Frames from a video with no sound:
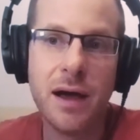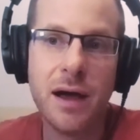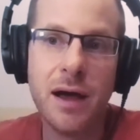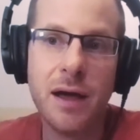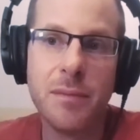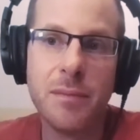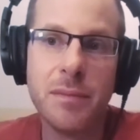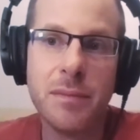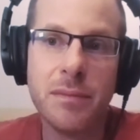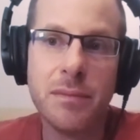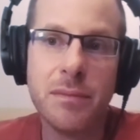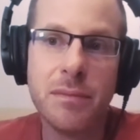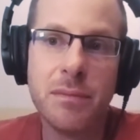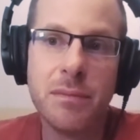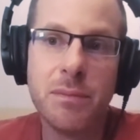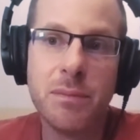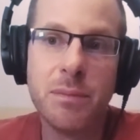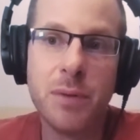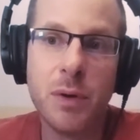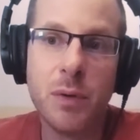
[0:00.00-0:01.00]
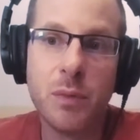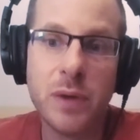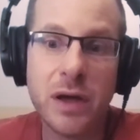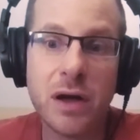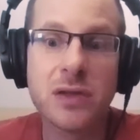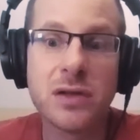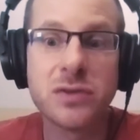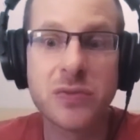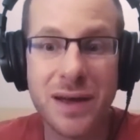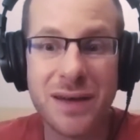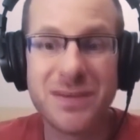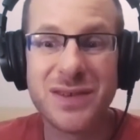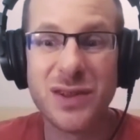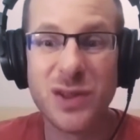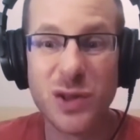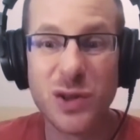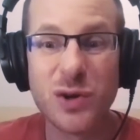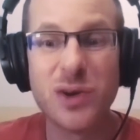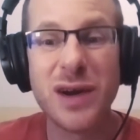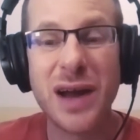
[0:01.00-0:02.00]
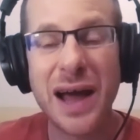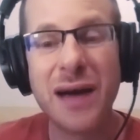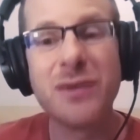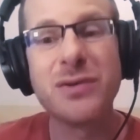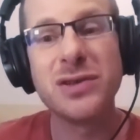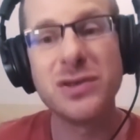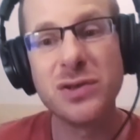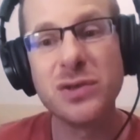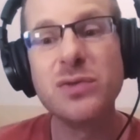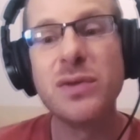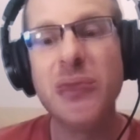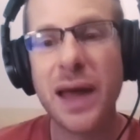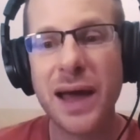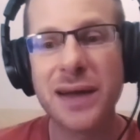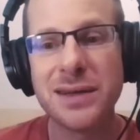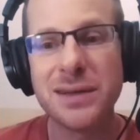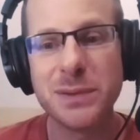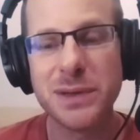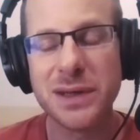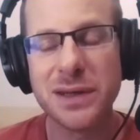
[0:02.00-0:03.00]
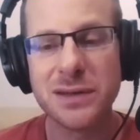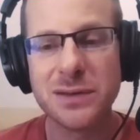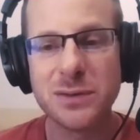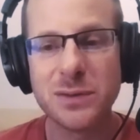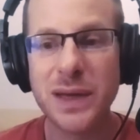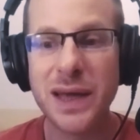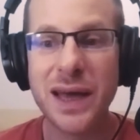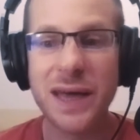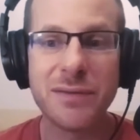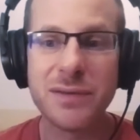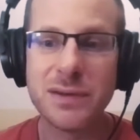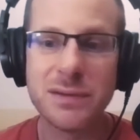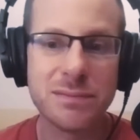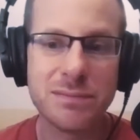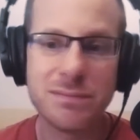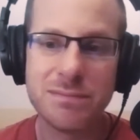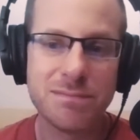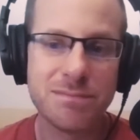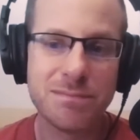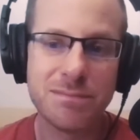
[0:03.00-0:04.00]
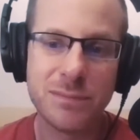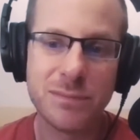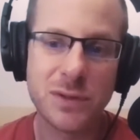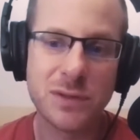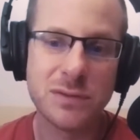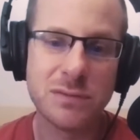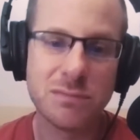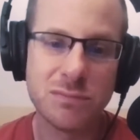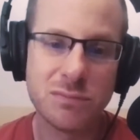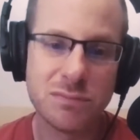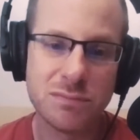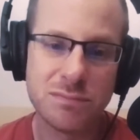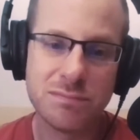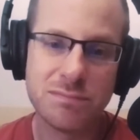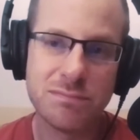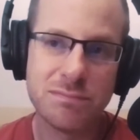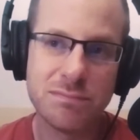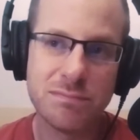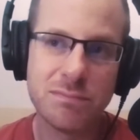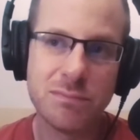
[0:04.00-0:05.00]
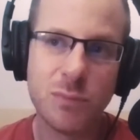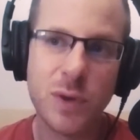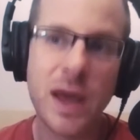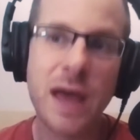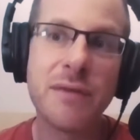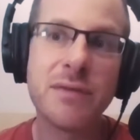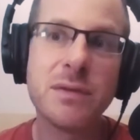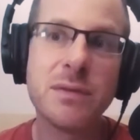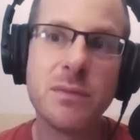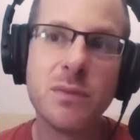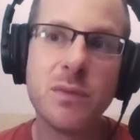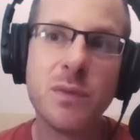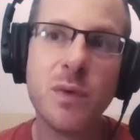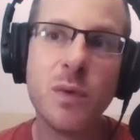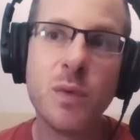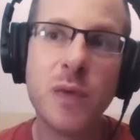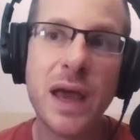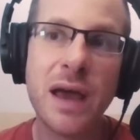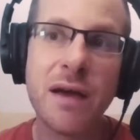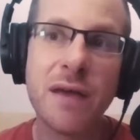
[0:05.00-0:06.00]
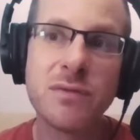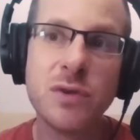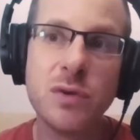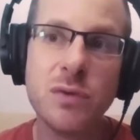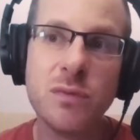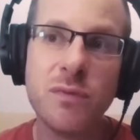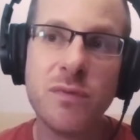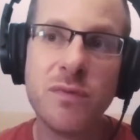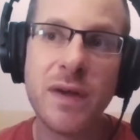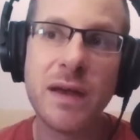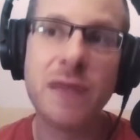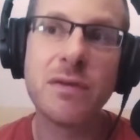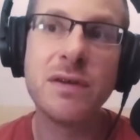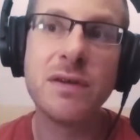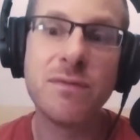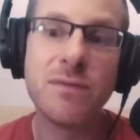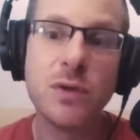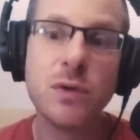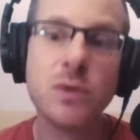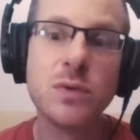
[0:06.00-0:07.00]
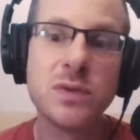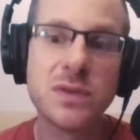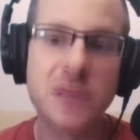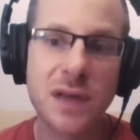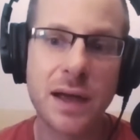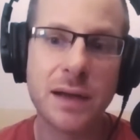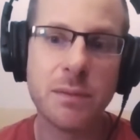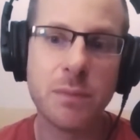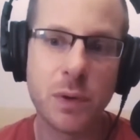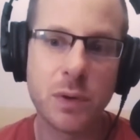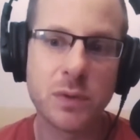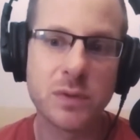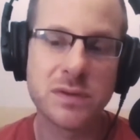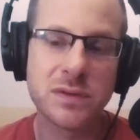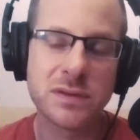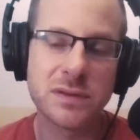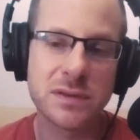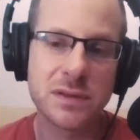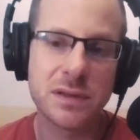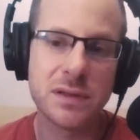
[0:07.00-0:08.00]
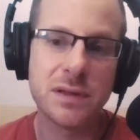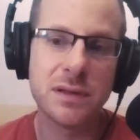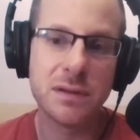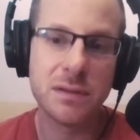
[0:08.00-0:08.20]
um, but we also have to learn how to do that because we haven't been, we haven't, we have very few signposts.